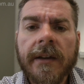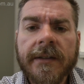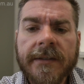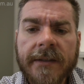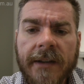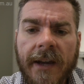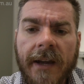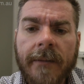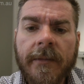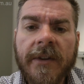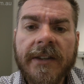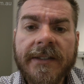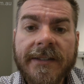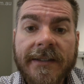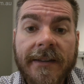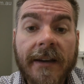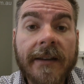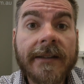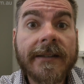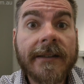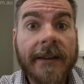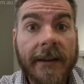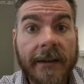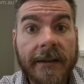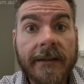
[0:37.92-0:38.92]
Scabies
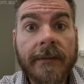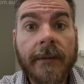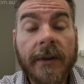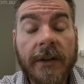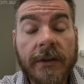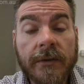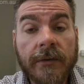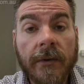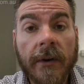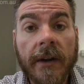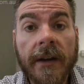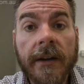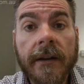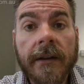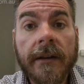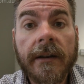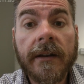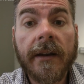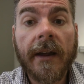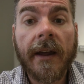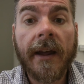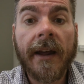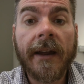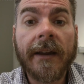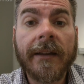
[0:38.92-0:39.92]
does need to be
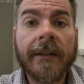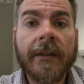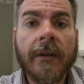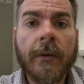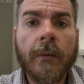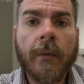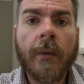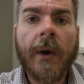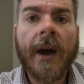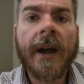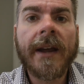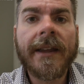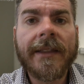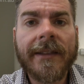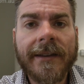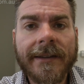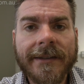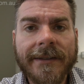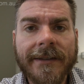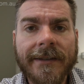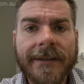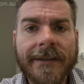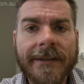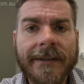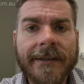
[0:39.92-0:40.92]
treated, and the way
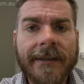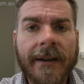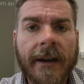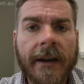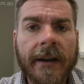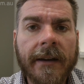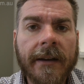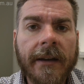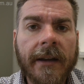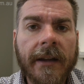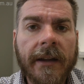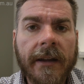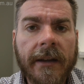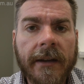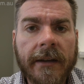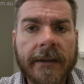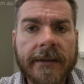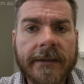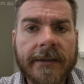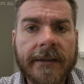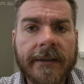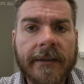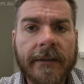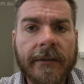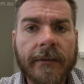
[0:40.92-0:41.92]
this is done
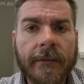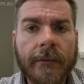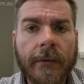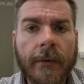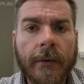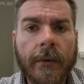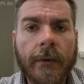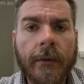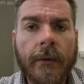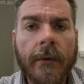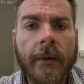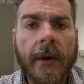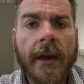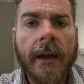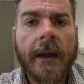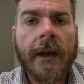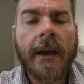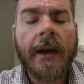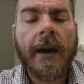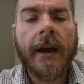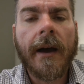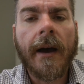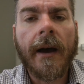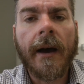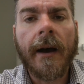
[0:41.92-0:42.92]
is through
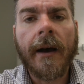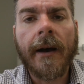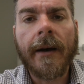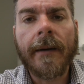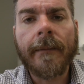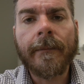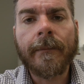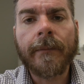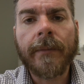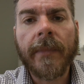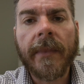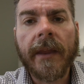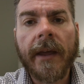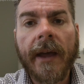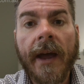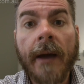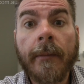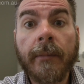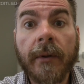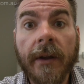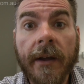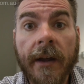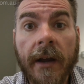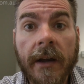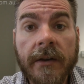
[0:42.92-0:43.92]

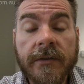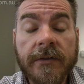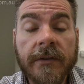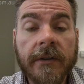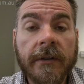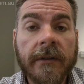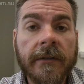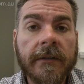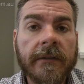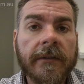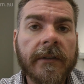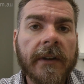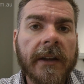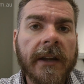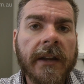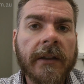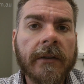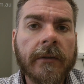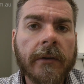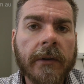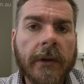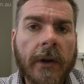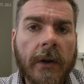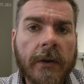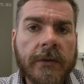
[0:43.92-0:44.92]
application of
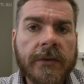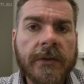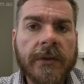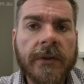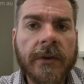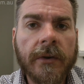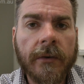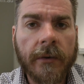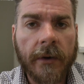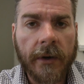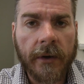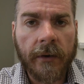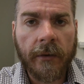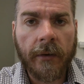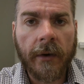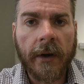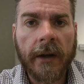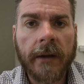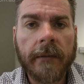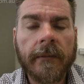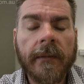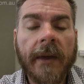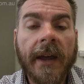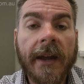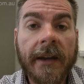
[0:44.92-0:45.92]
either a lotion or a
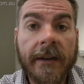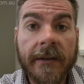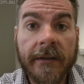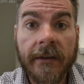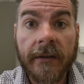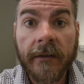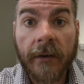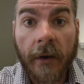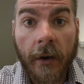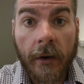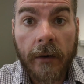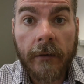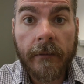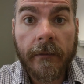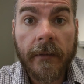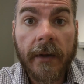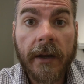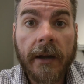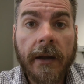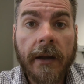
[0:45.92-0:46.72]
cream head to toe,